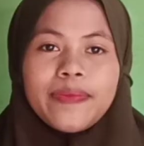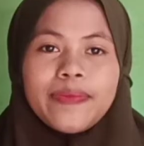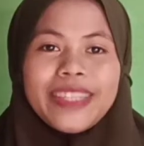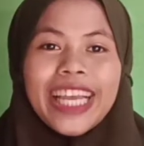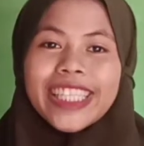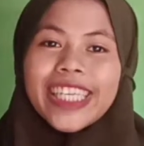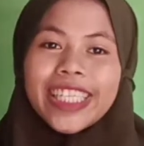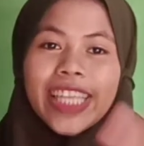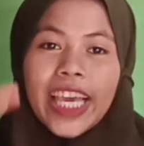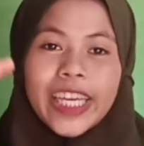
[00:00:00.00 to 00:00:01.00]
Next is
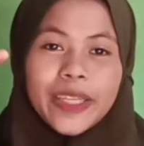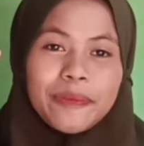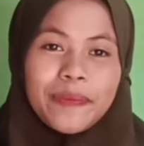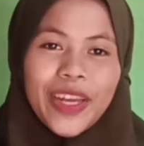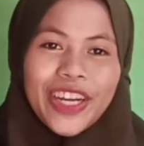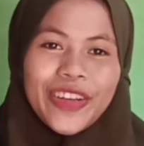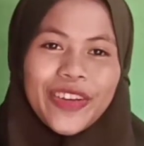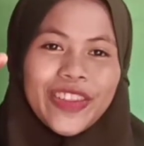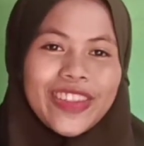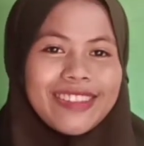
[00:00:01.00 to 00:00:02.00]
second period.
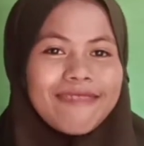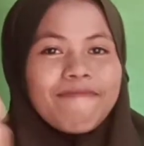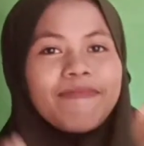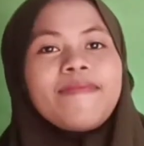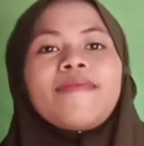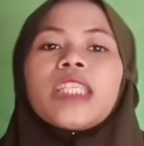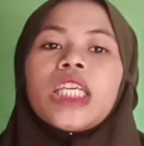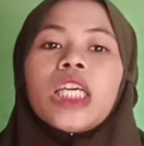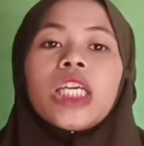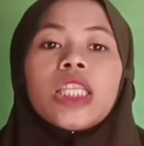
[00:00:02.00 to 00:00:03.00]

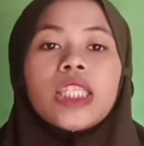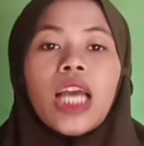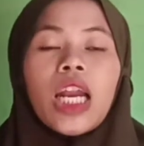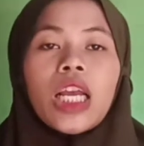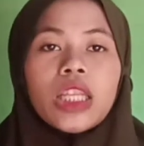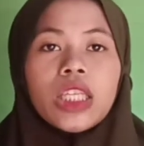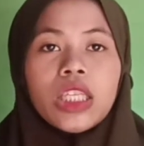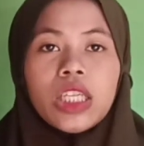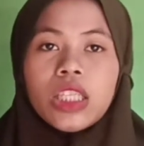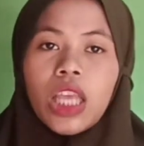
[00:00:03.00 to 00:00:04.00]
It is
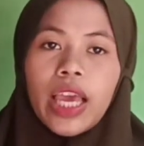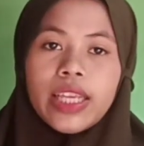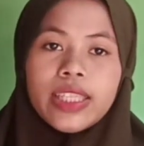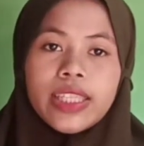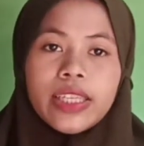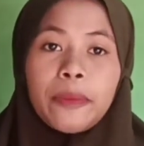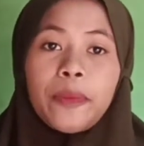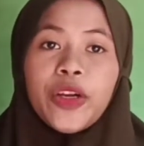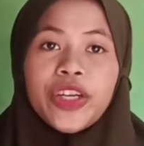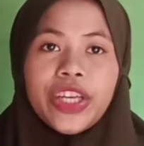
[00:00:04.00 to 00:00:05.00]
characterized as a
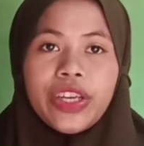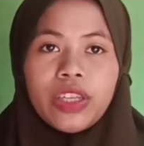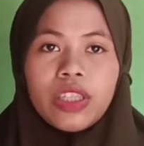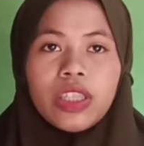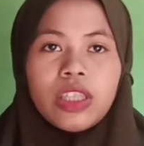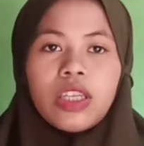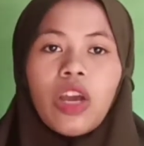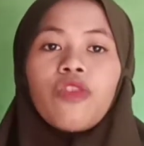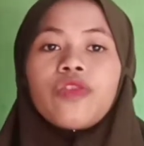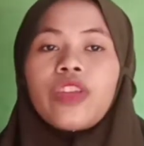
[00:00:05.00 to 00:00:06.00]
period
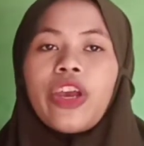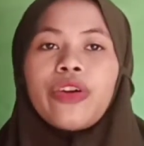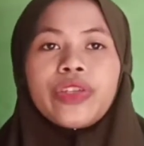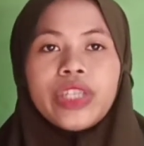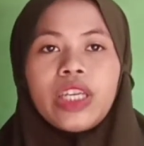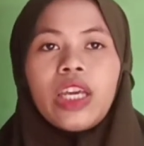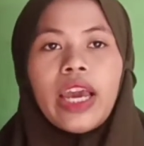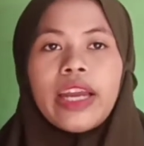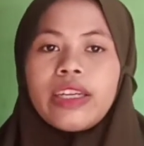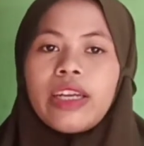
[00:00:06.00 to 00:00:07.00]
of theory
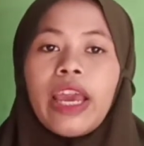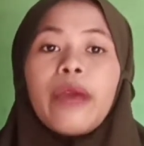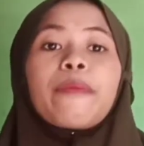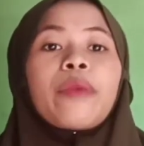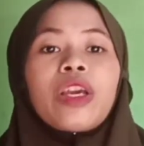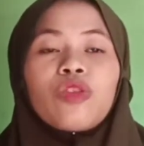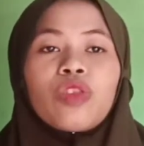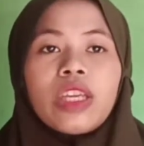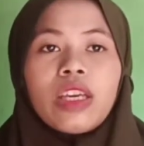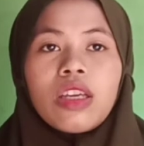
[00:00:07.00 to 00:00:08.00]
and
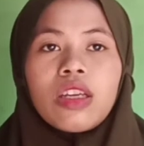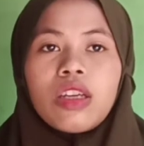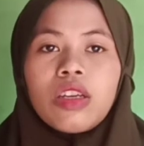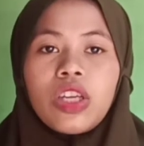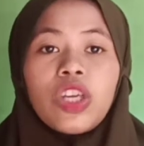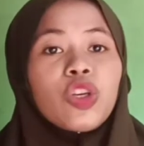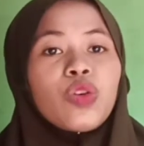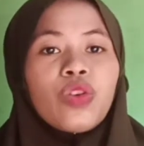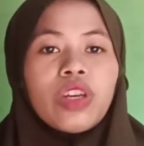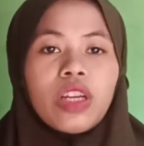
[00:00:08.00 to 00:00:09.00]
hermeneutic
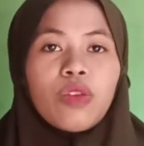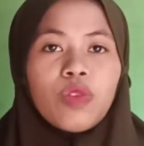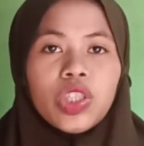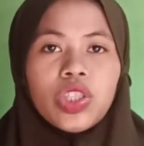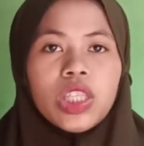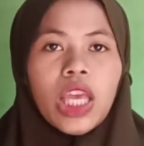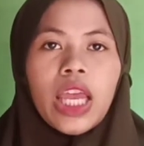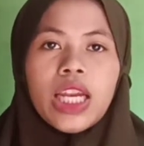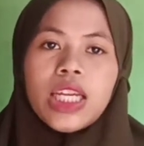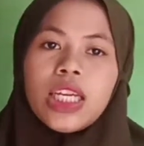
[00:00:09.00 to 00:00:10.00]
inquiry with
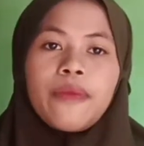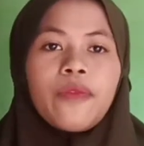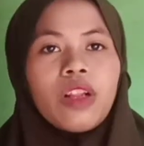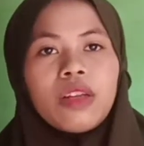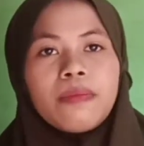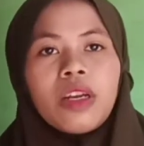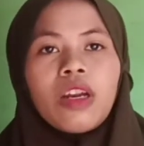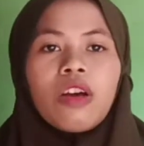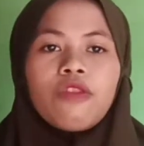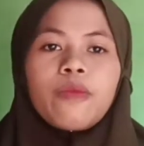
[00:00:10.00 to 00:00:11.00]
the development
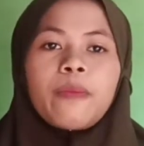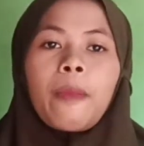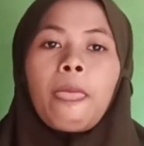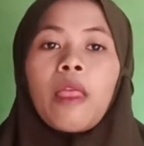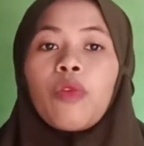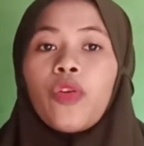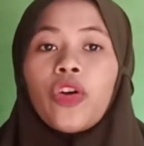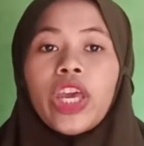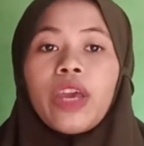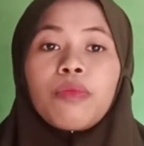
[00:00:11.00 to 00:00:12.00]
of
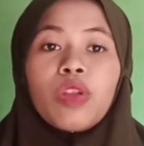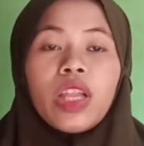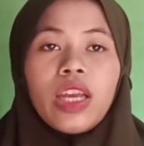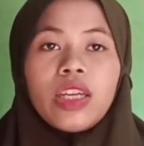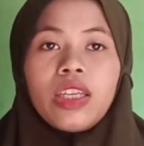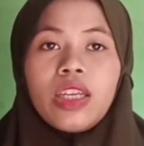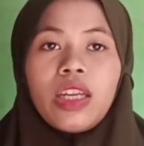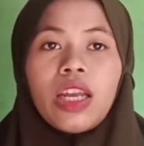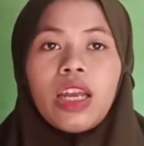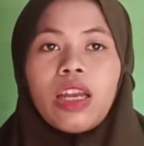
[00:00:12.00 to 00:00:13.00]
vocabulary
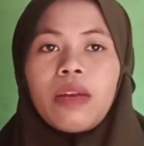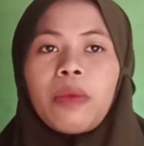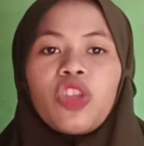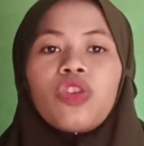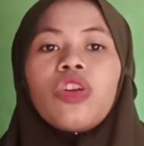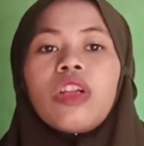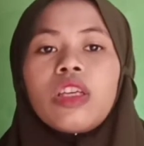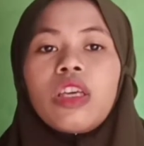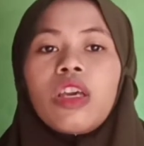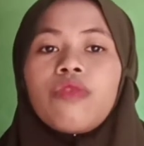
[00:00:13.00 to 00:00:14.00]
and
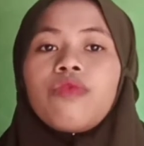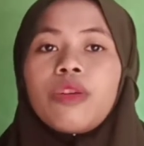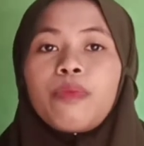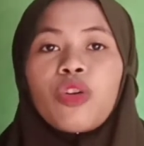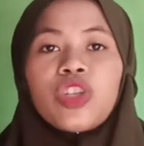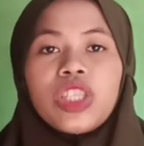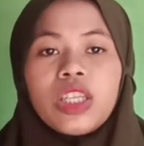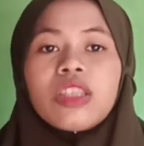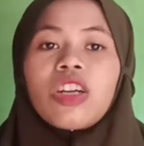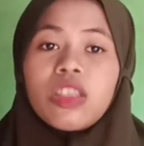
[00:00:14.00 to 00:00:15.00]
methodology of
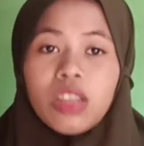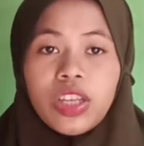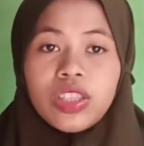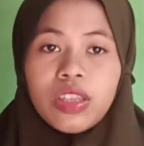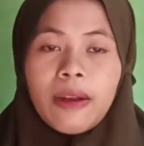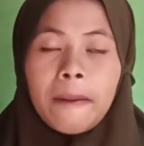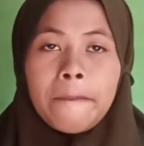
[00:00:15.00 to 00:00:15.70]
approaching translation.